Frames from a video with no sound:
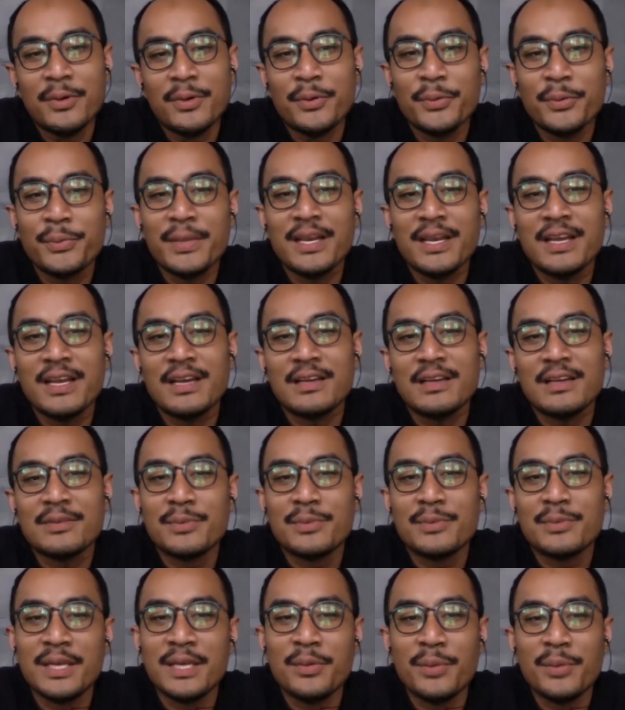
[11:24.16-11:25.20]
own way.
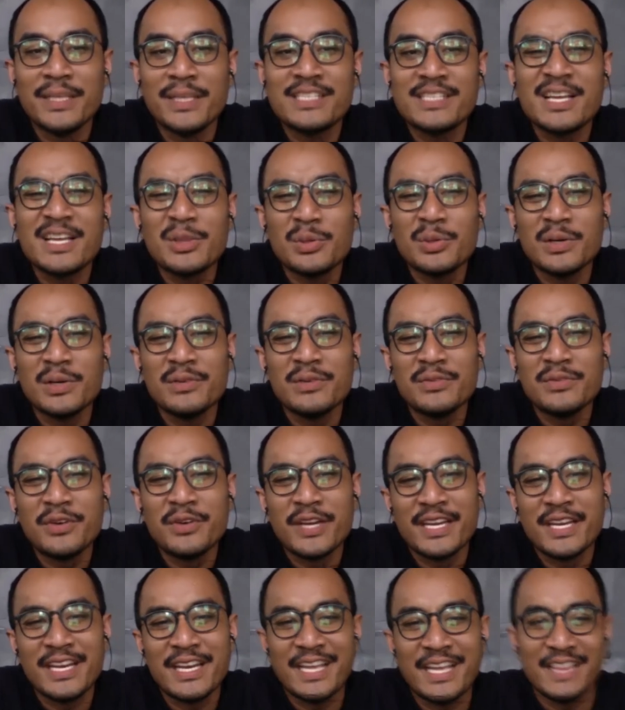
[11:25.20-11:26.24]
We try to
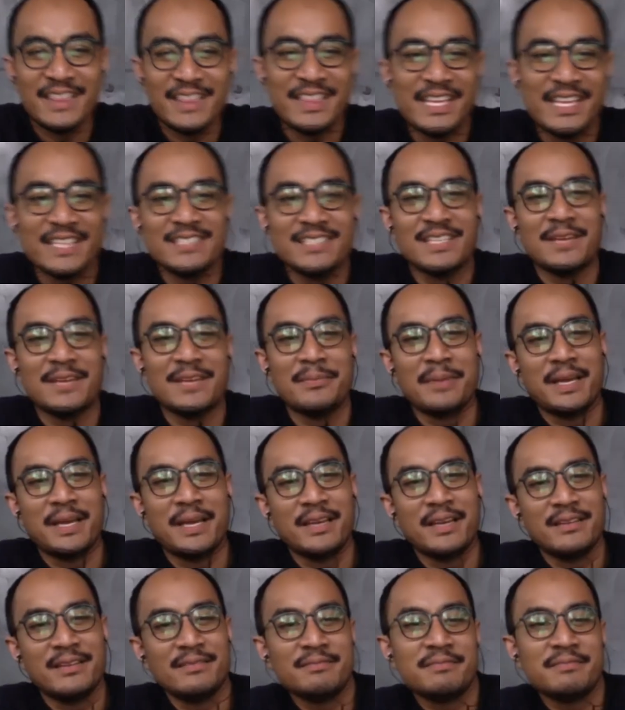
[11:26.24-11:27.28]
avoid that thing.
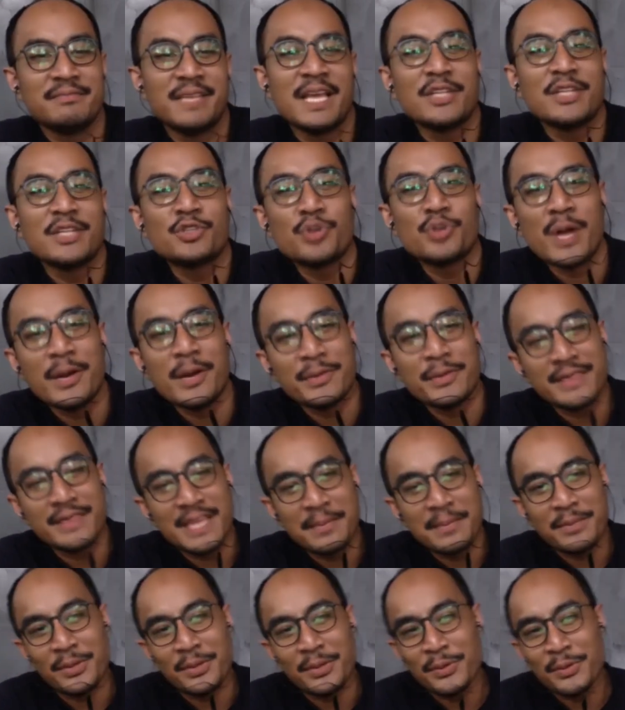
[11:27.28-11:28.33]
But throughout
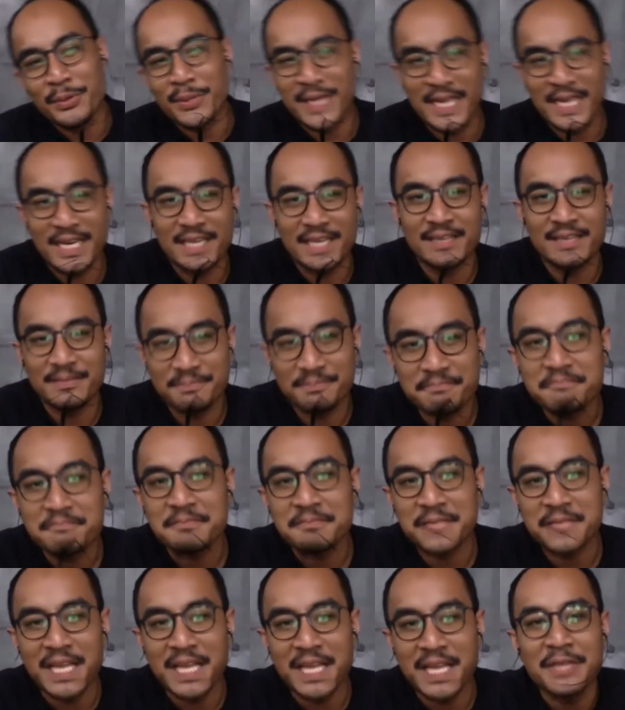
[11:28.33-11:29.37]
time, you know that
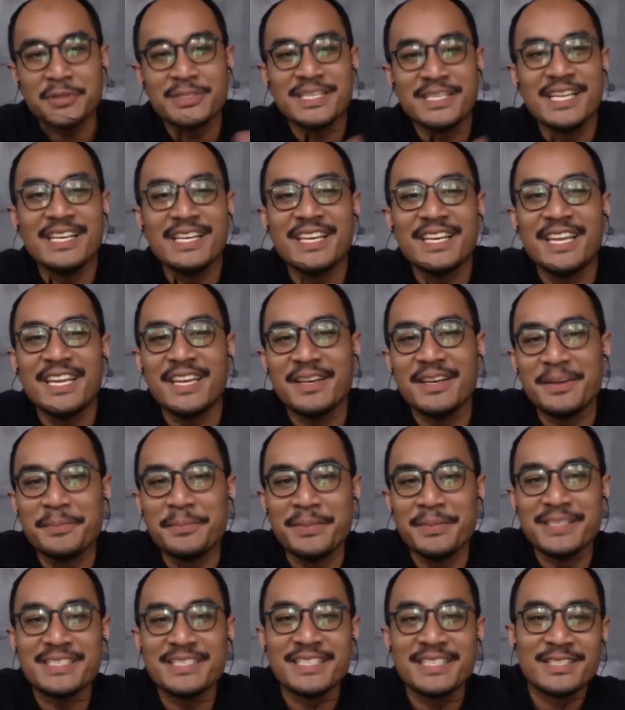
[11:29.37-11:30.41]
you still need
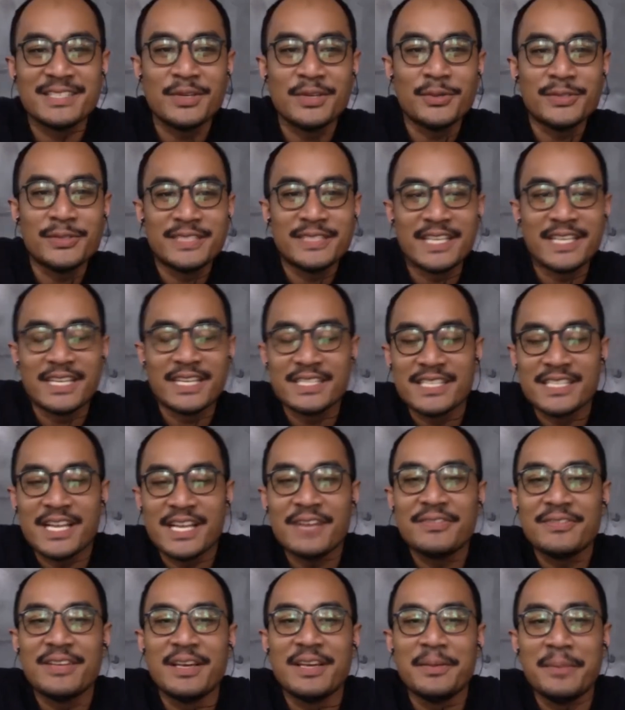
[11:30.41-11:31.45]
business loans and stuff.
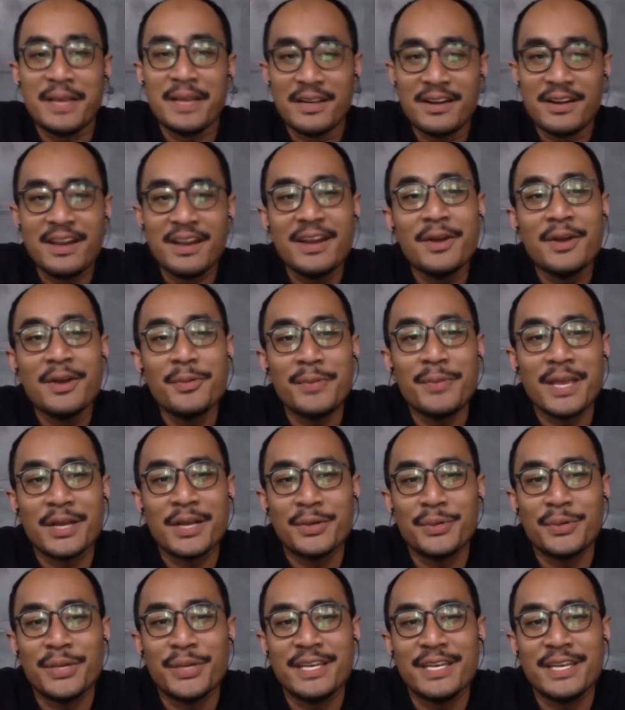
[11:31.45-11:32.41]
But right now, we are good.